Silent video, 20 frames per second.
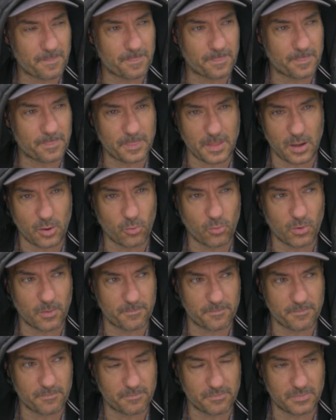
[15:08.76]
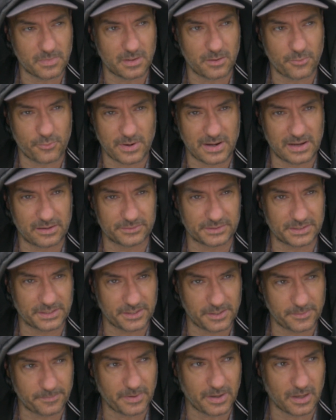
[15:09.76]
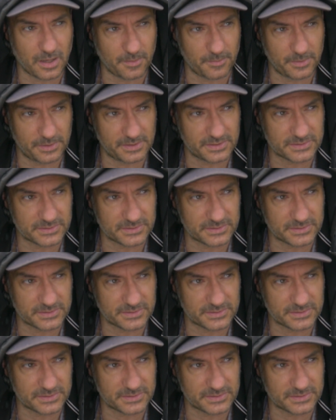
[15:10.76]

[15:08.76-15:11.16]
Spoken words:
No one around in the department